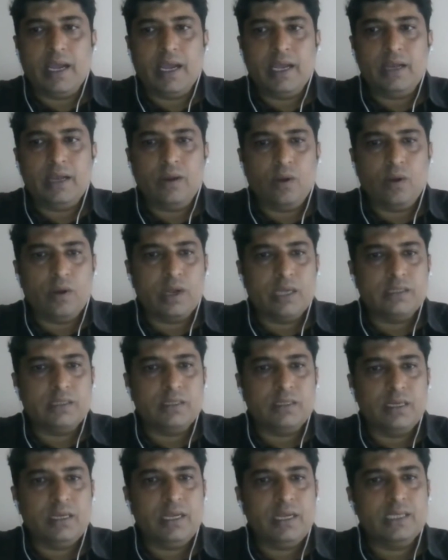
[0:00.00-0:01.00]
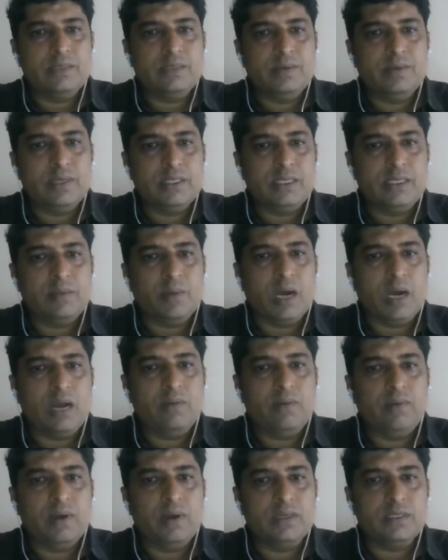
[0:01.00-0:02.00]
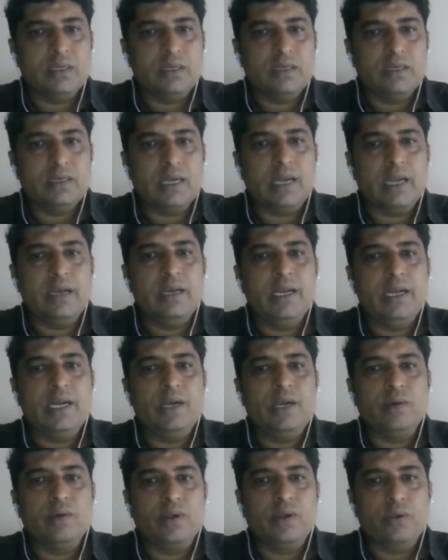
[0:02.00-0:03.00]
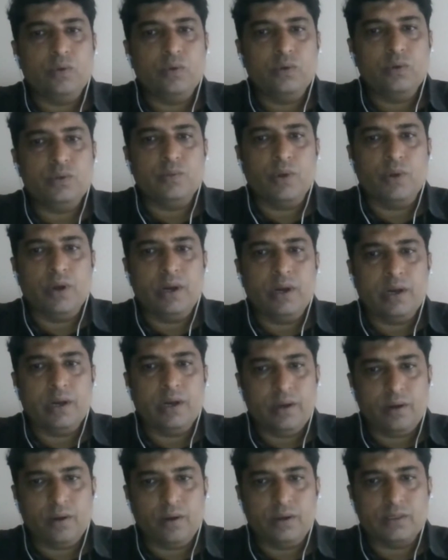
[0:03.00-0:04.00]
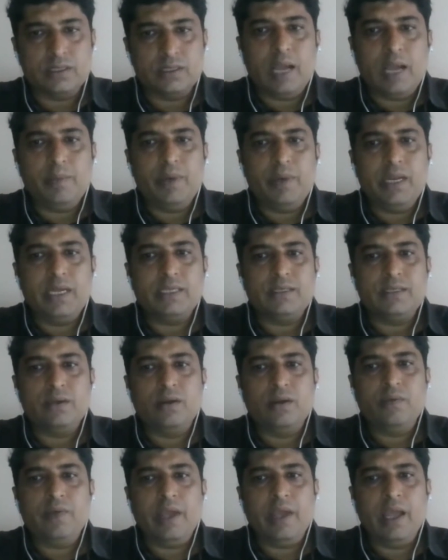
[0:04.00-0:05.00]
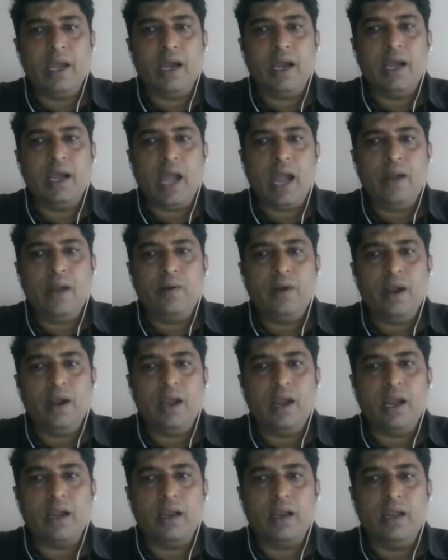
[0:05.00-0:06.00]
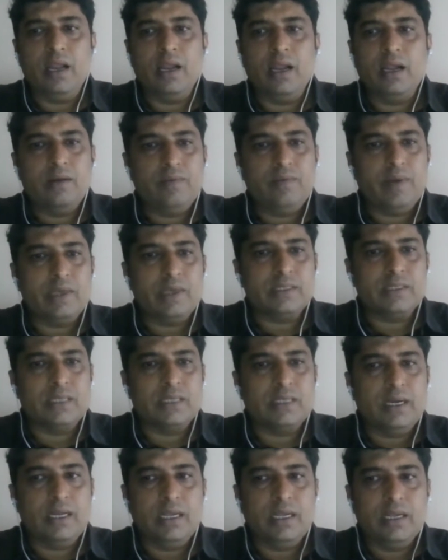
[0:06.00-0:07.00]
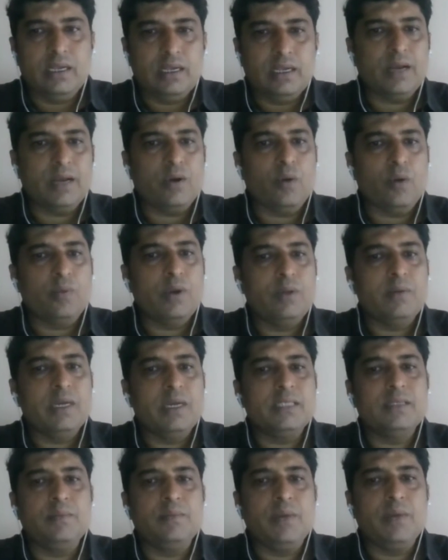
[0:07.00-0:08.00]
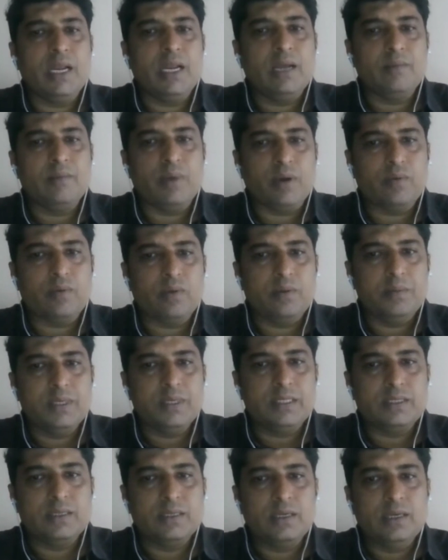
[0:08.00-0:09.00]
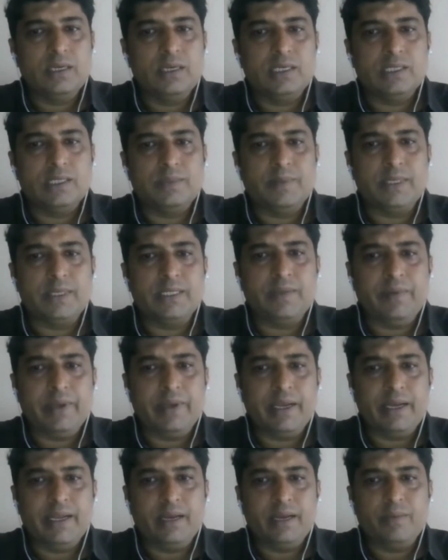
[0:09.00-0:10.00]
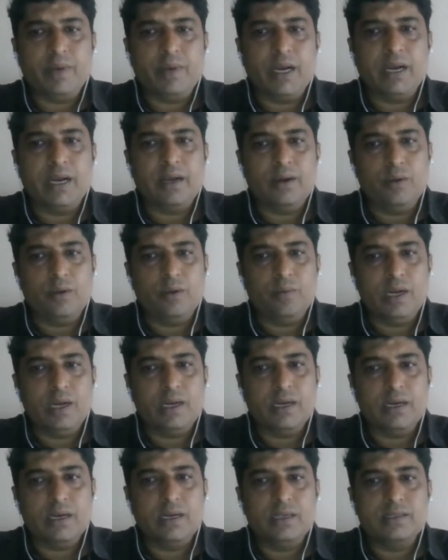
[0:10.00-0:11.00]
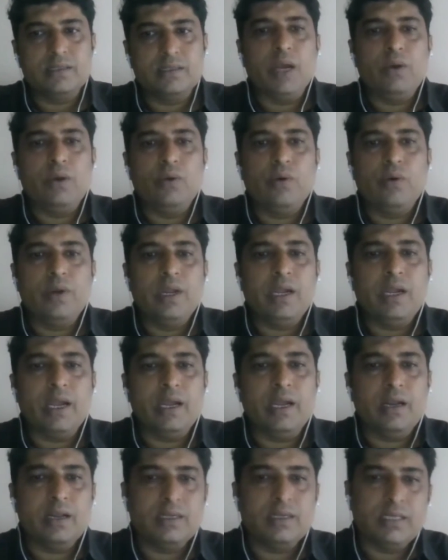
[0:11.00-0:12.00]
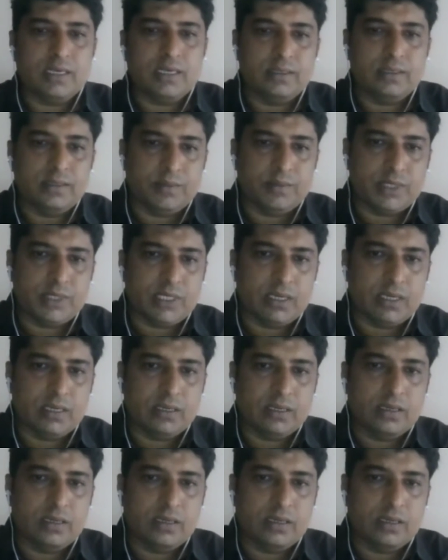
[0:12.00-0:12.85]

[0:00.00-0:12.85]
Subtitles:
and occasionally HVAC malfunction can lead to a huge monetary loss. The application of AI IoT technique in facility can optimize the building performance, specifically in predictive maintenance, by lowering energy consumption,